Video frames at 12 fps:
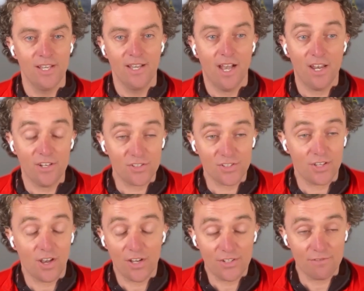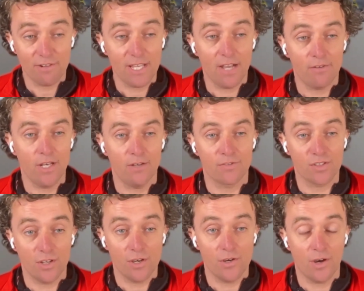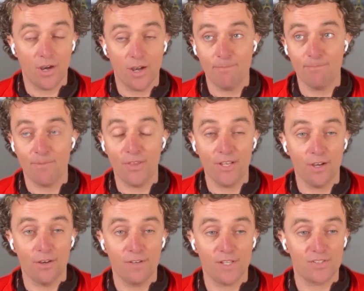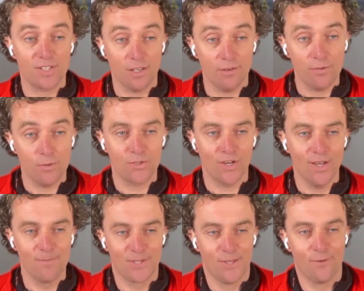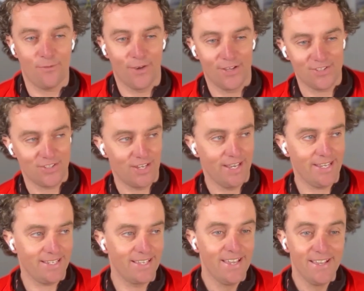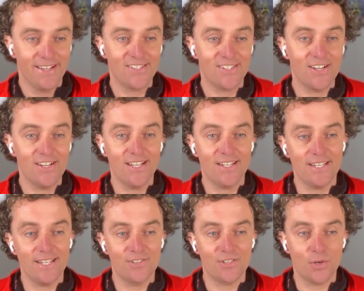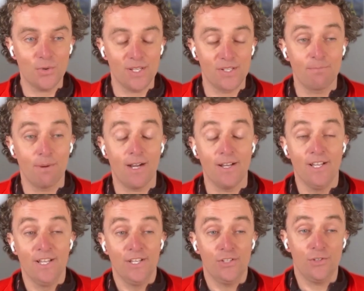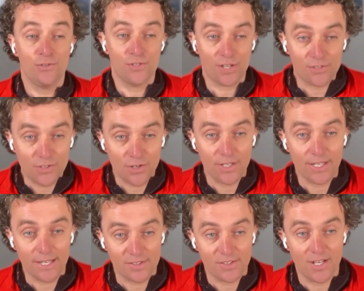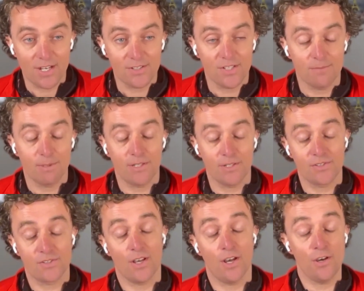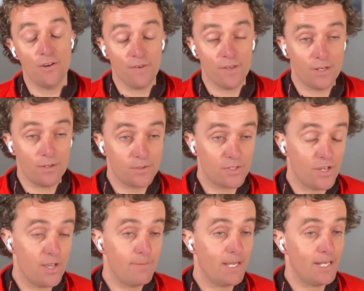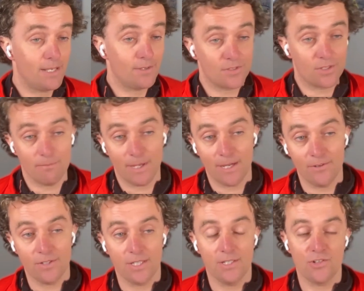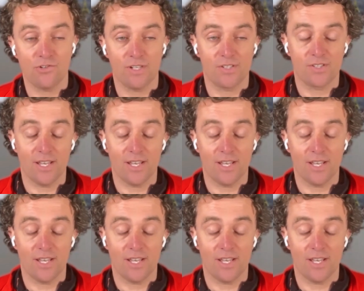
And I didn't really have enough. So I think I invested like 4 times in the first year because I only had 800 quid. But you just got to get started, because over the long term, that allows compounding interest.